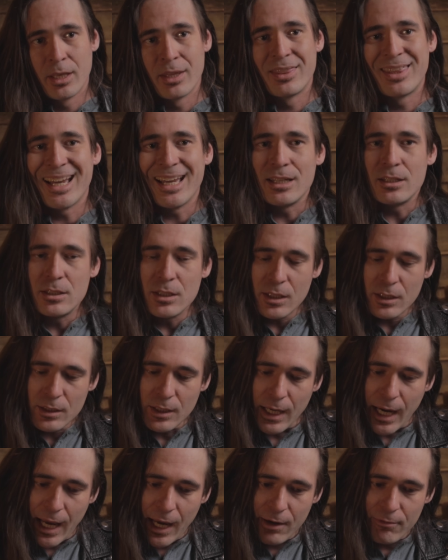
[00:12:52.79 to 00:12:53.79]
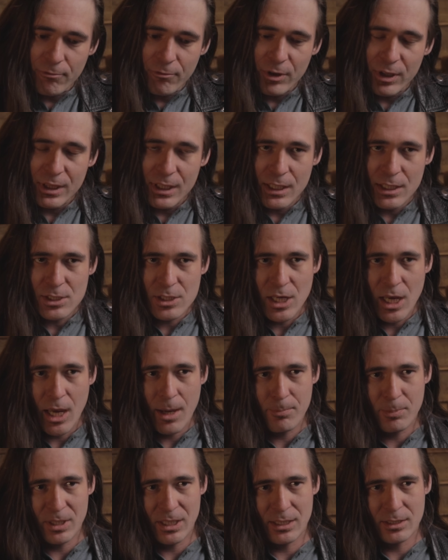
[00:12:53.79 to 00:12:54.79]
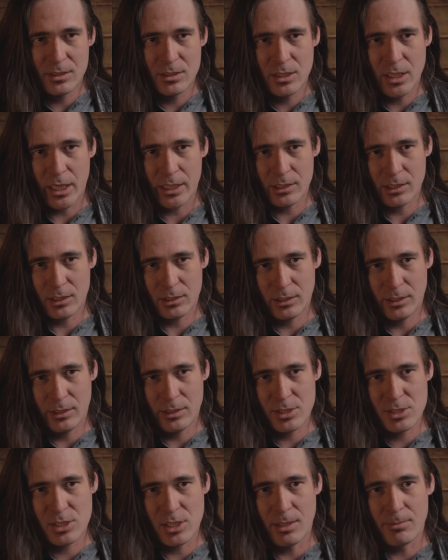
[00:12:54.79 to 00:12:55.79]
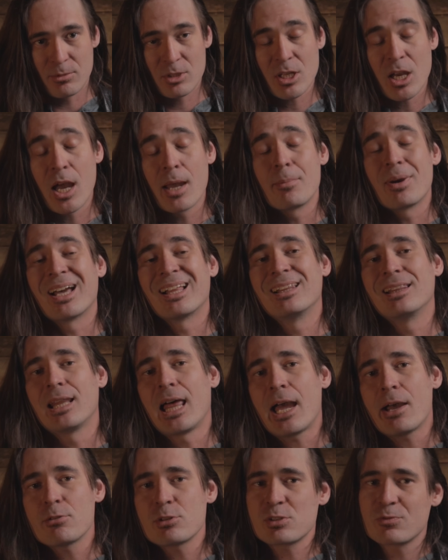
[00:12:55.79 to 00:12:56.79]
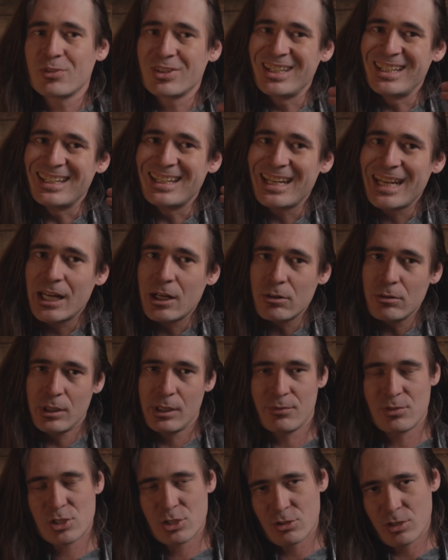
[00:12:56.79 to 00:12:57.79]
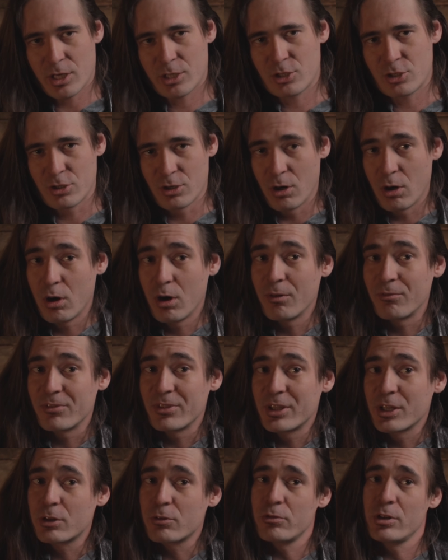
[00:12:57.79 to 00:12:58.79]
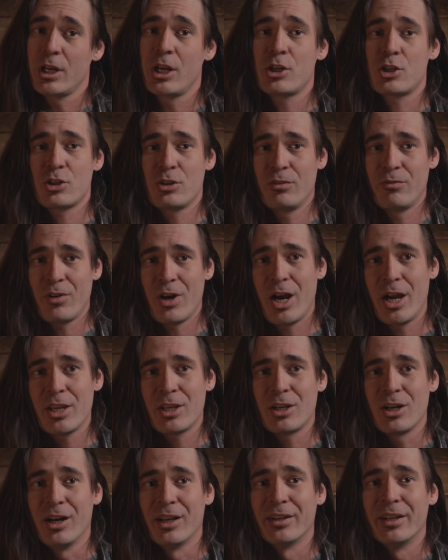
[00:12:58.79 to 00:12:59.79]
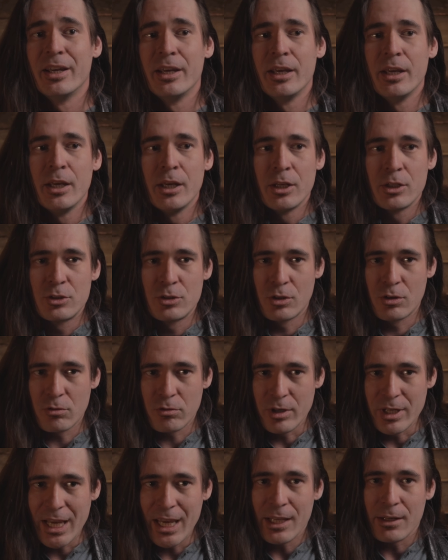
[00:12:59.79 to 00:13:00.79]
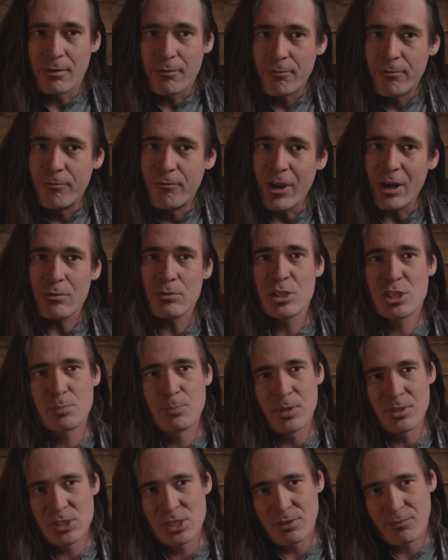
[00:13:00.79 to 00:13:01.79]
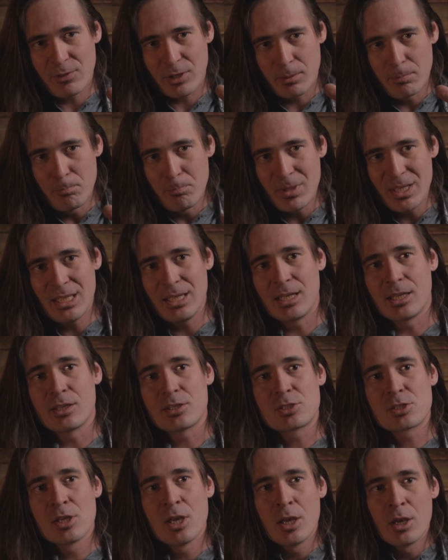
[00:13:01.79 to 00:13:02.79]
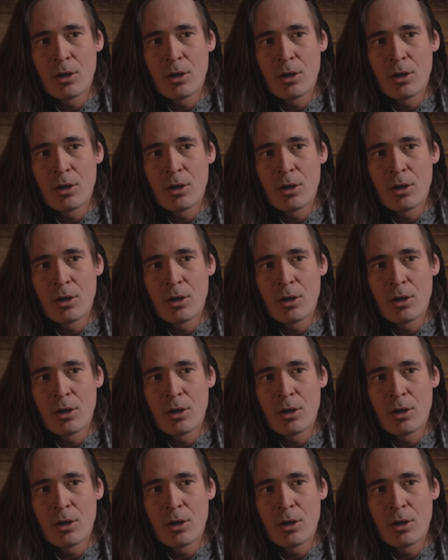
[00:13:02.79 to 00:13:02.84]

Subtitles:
The idea that everything is happening technically at the same time allows for the narrative structure of the creation of icon to create very specific meanings